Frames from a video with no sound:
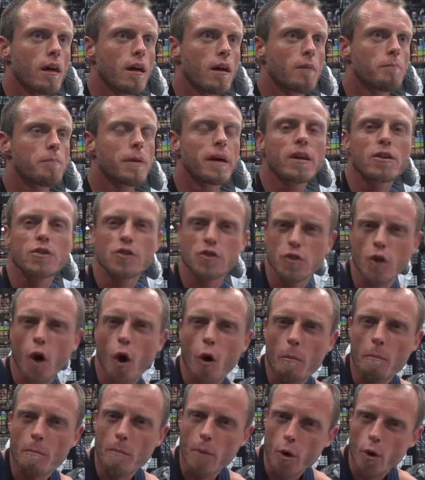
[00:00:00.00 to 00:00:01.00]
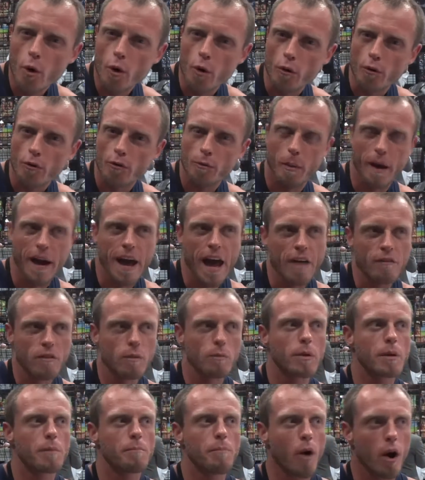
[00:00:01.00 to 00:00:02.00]
being so moved by
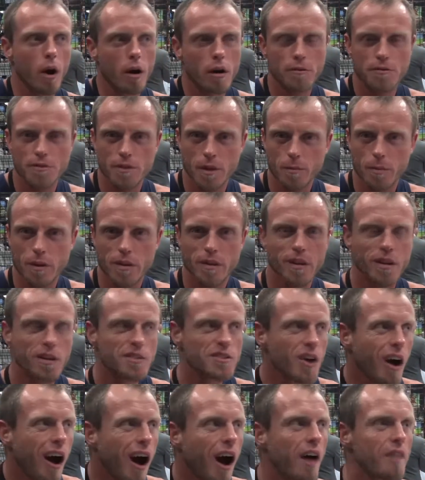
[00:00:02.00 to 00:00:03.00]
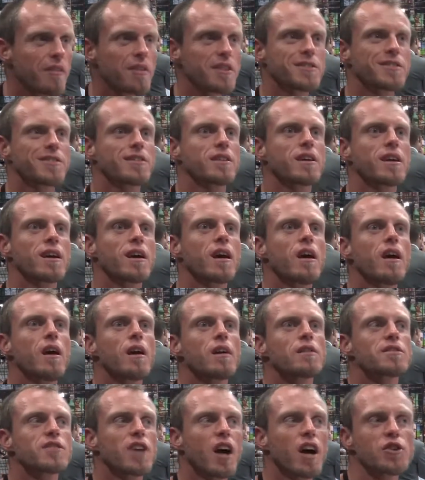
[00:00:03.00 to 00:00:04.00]
having been part of something that has obviously
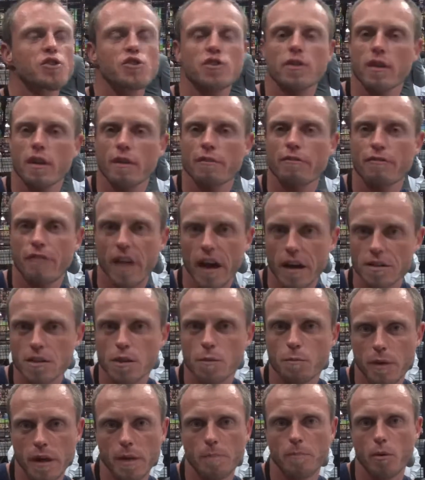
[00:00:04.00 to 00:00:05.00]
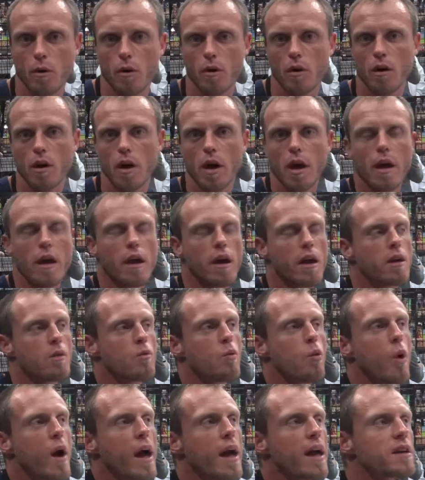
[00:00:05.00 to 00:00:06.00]
touched and affected people in
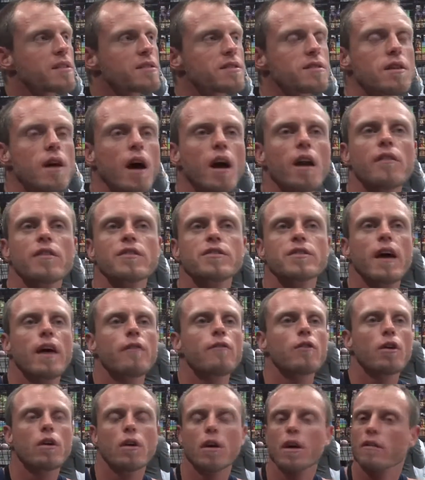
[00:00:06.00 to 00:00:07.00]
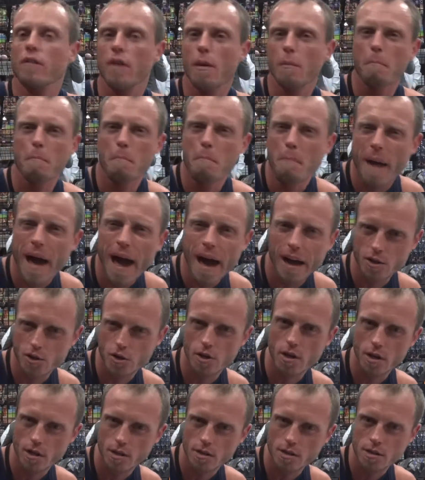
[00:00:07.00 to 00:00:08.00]
ways none of us ever could have
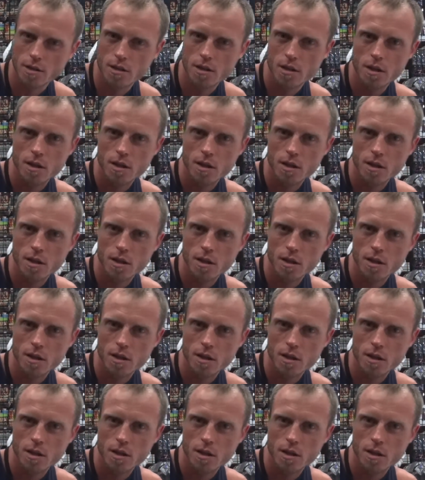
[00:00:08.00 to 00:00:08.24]
imagined,